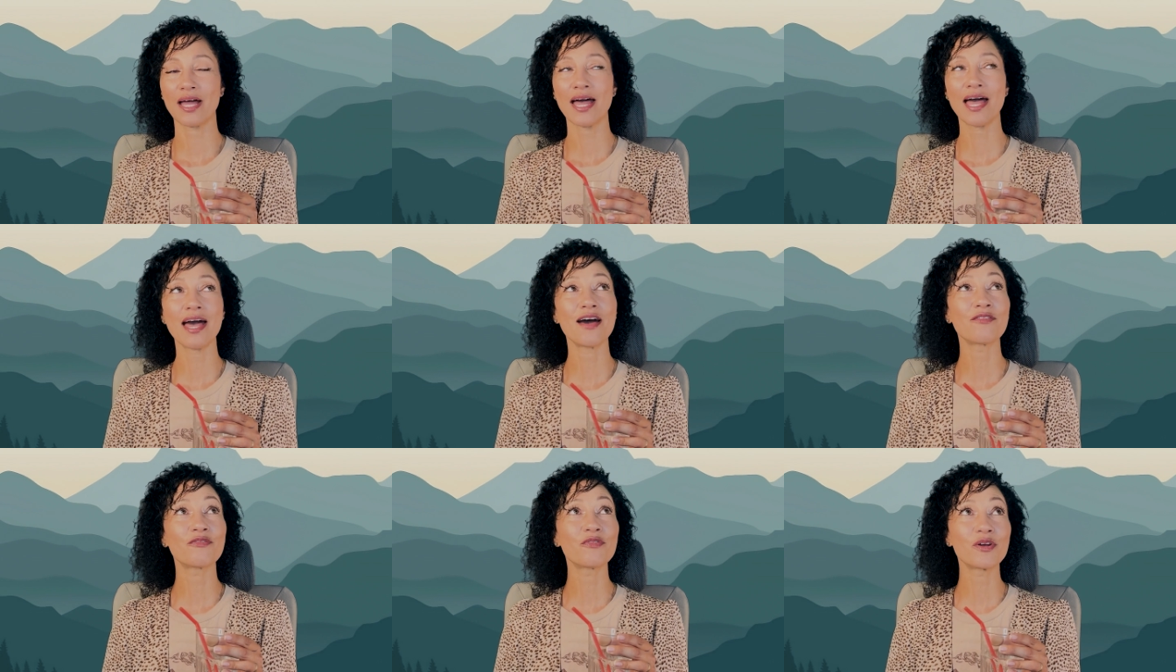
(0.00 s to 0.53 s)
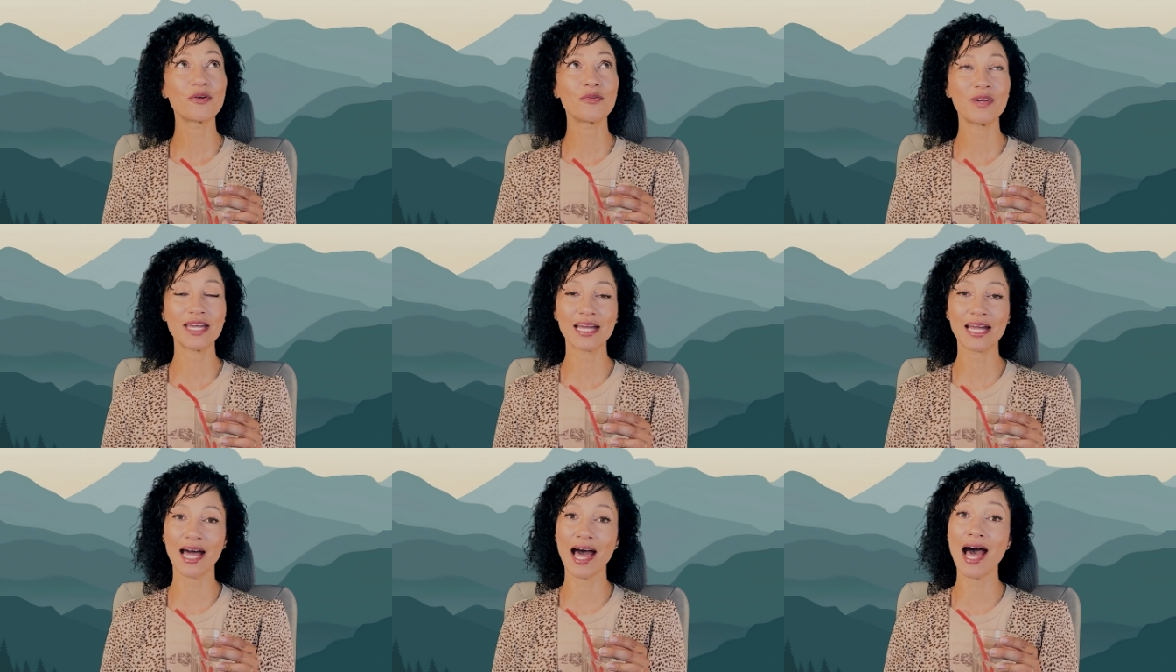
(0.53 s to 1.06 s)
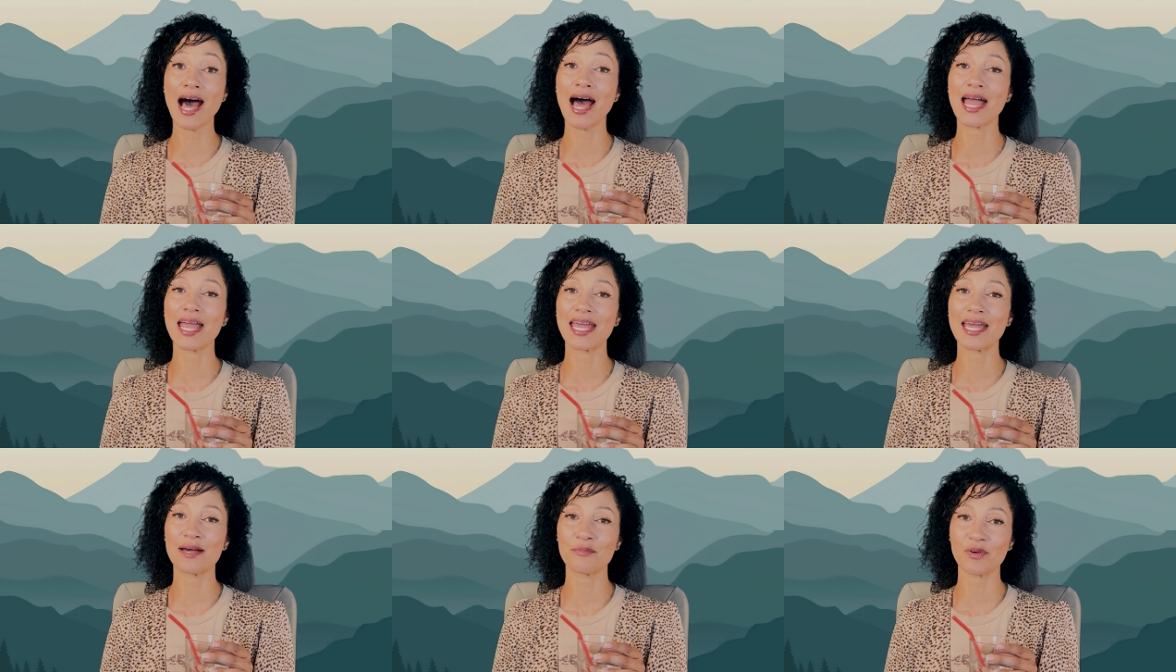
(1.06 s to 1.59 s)
Every week, I
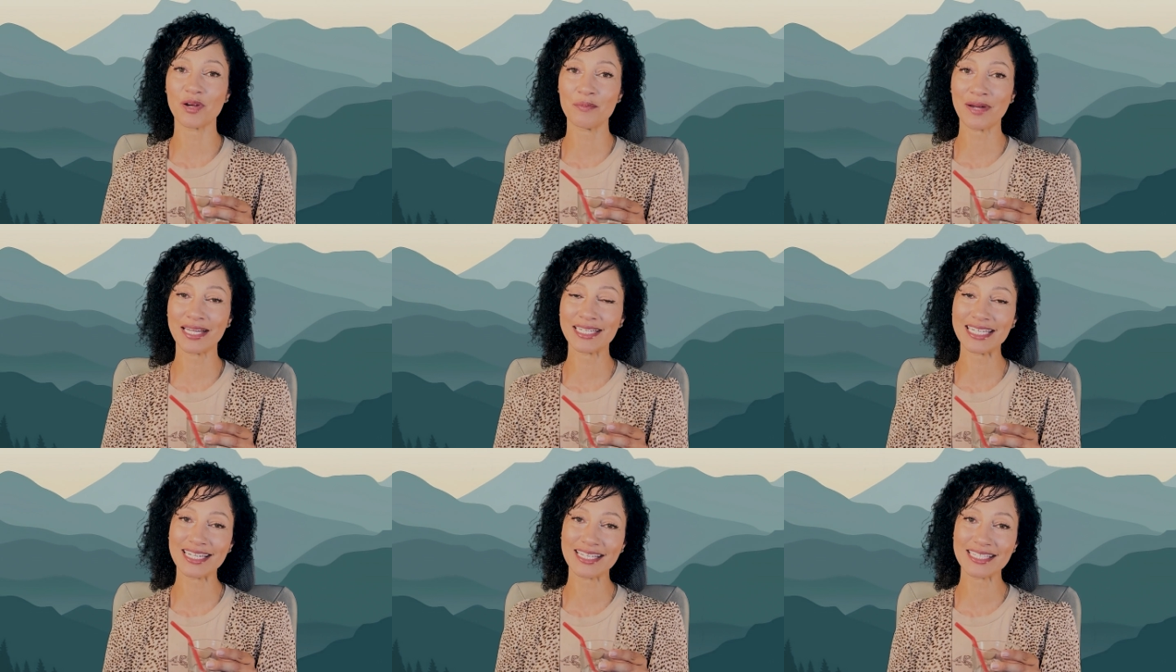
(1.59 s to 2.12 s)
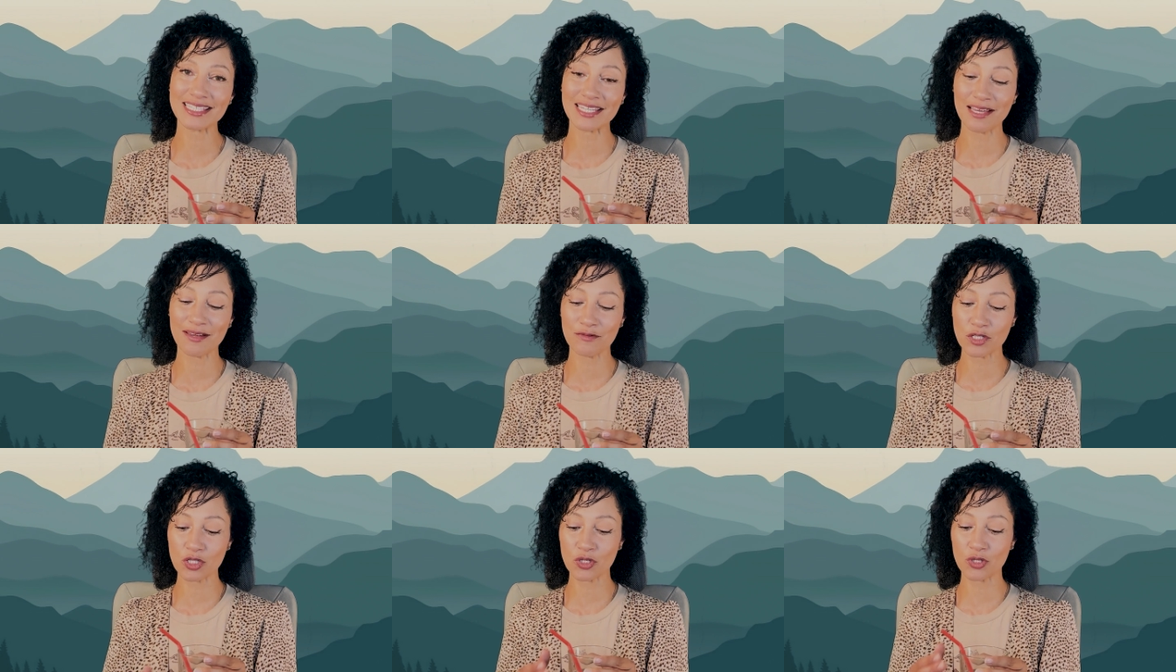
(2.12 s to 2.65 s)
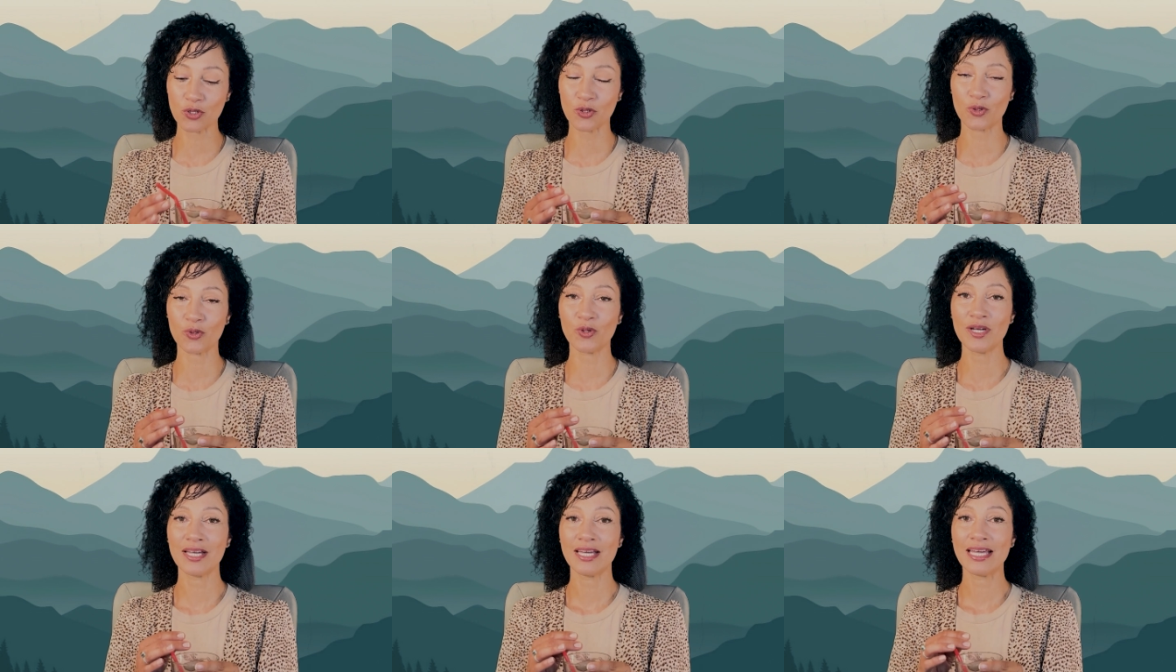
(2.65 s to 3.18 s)
am reminding us, loves,
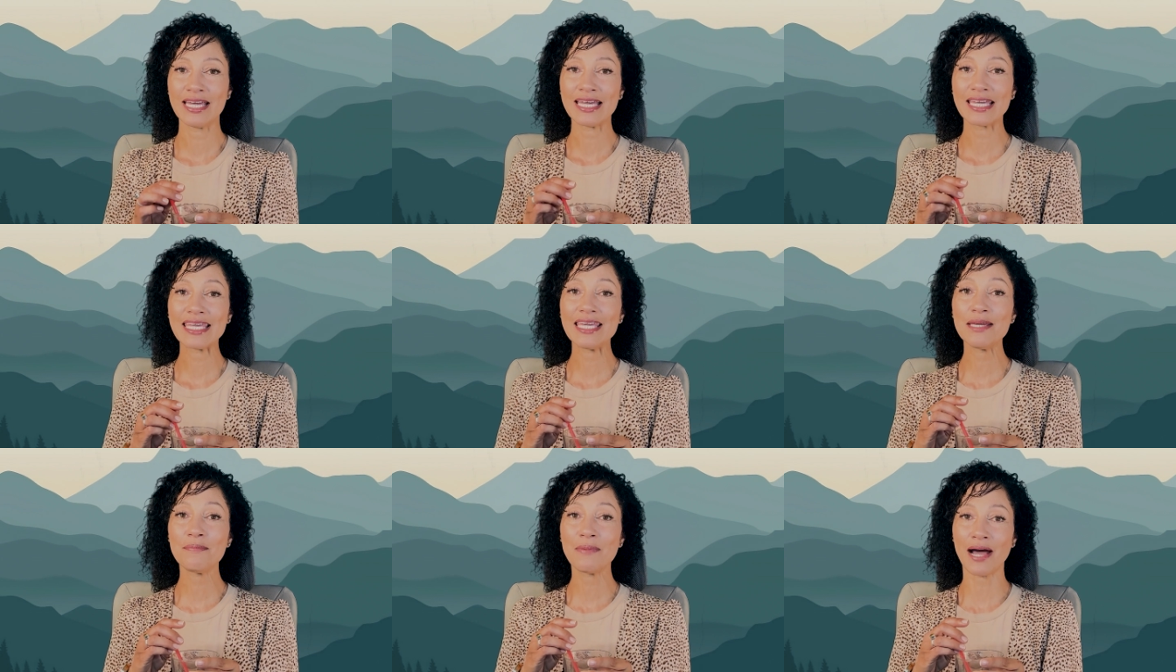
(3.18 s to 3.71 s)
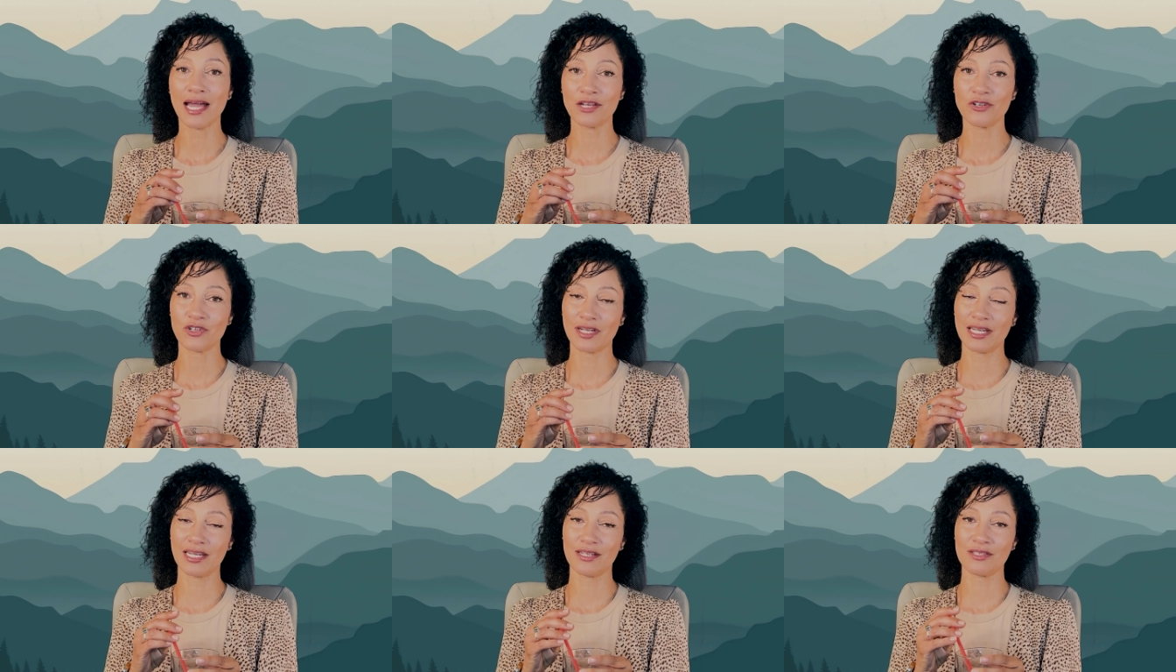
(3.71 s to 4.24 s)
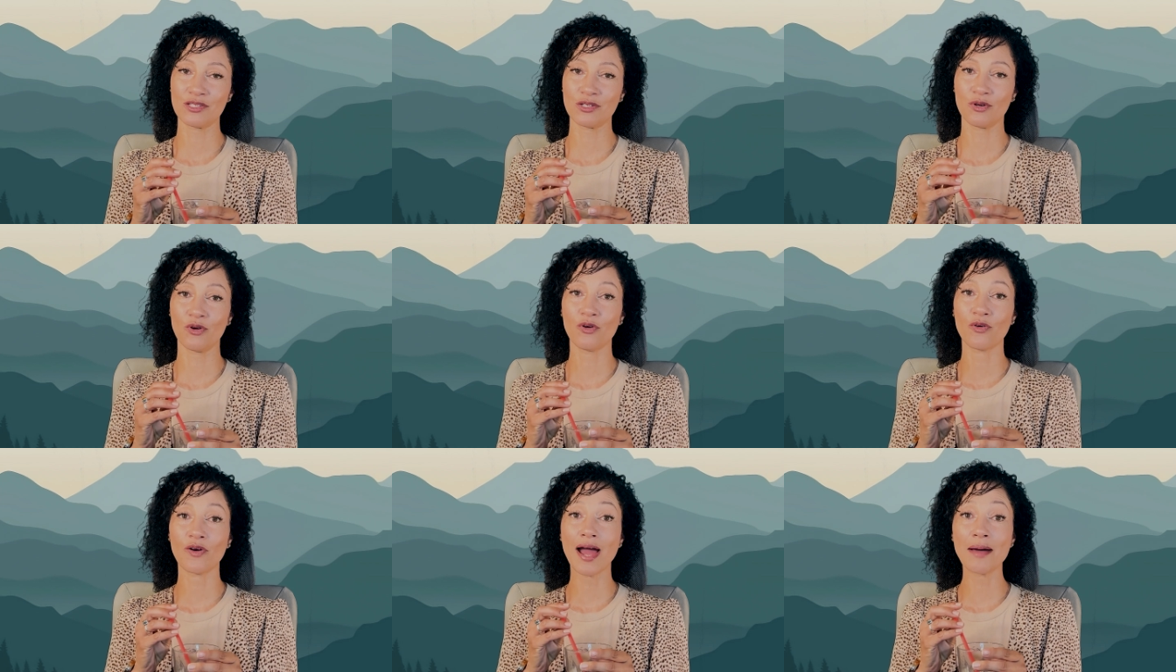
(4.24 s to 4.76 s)
to keep hydrating. So
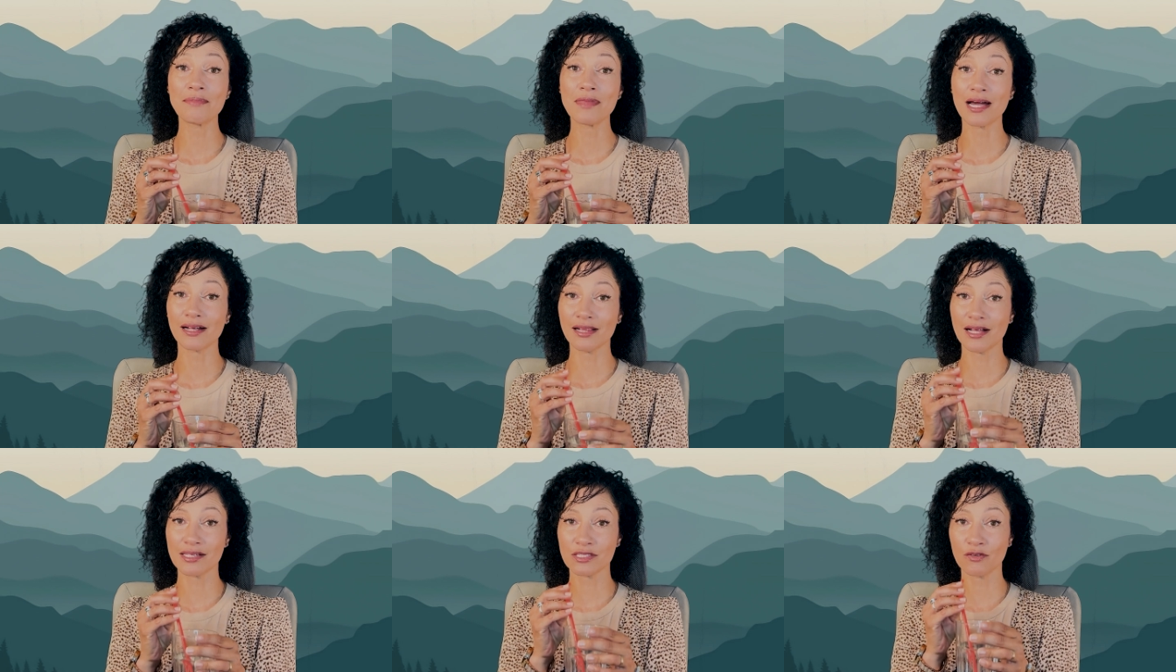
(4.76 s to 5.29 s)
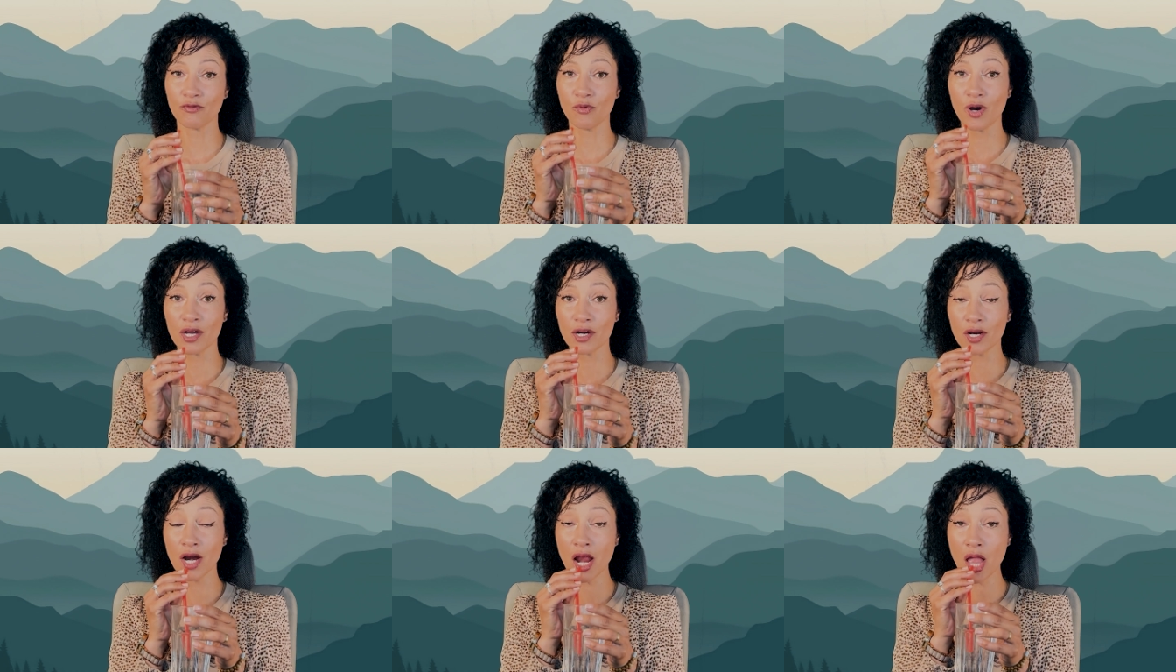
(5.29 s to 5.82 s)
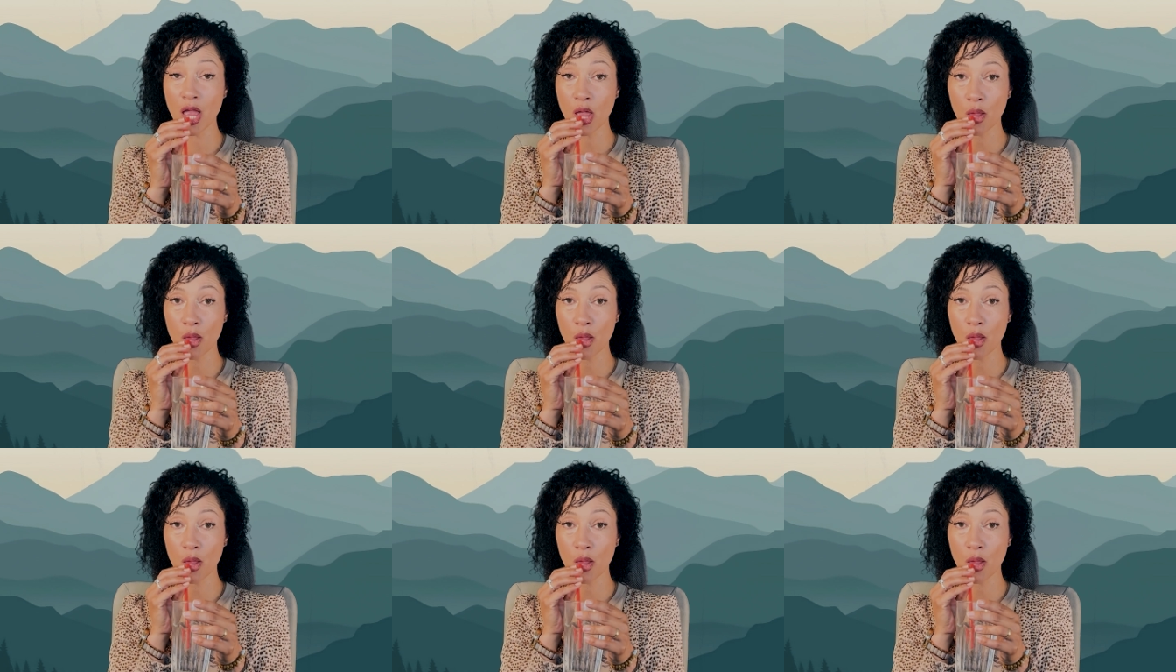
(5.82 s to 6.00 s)
grab that glass of water,